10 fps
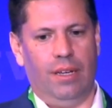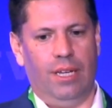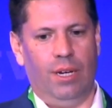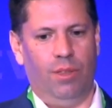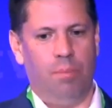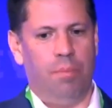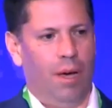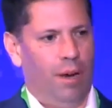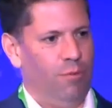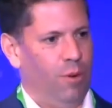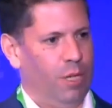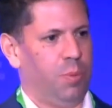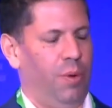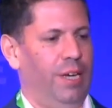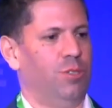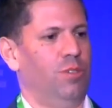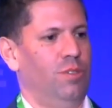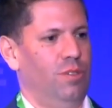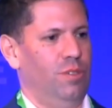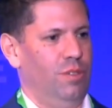the model for
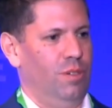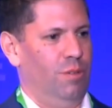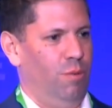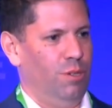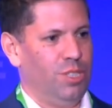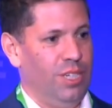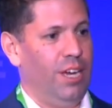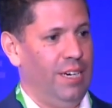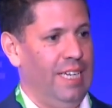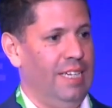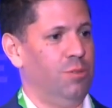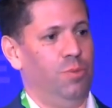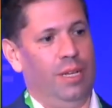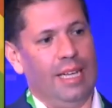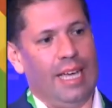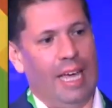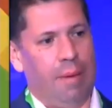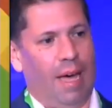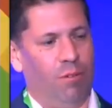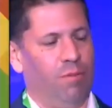exploration for CRDs really came
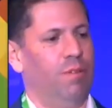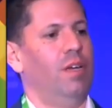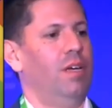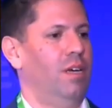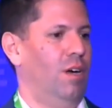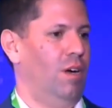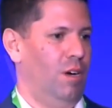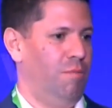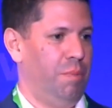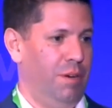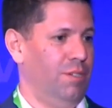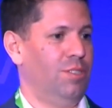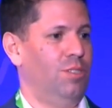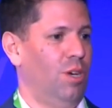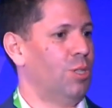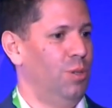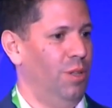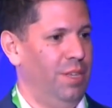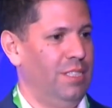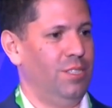out of Peter's doctoral
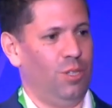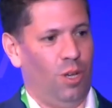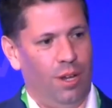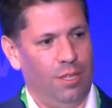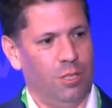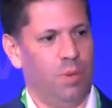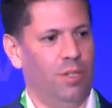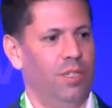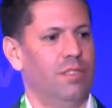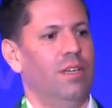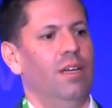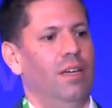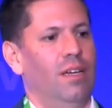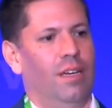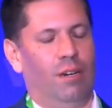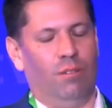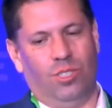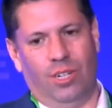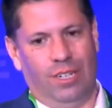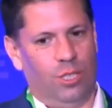thesis on this project.
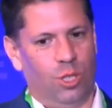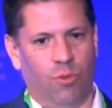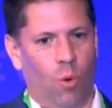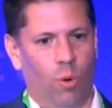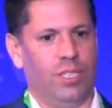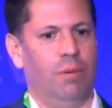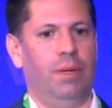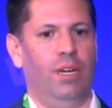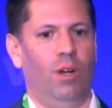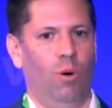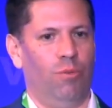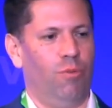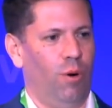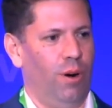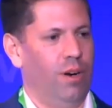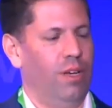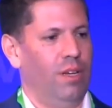CRDs, of course, have been known for